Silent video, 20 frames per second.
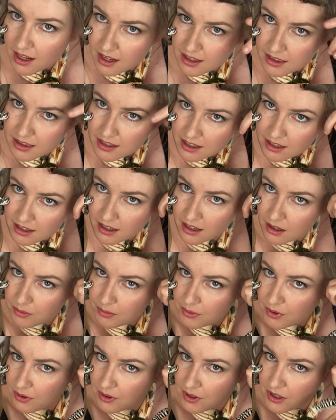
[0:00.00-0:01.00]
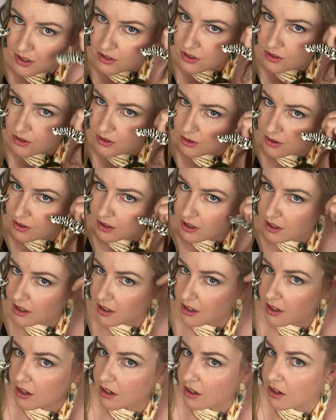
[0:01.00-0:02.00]
And then I'm going to
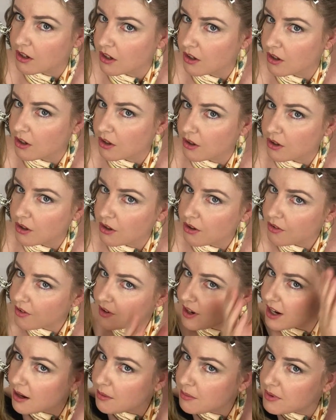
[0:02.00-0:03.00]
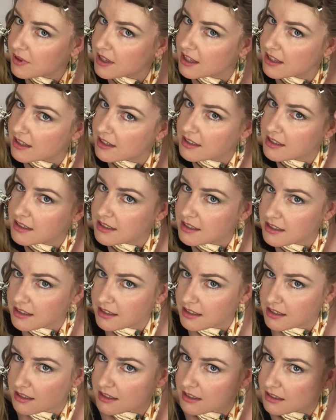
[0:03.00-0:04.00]
grab this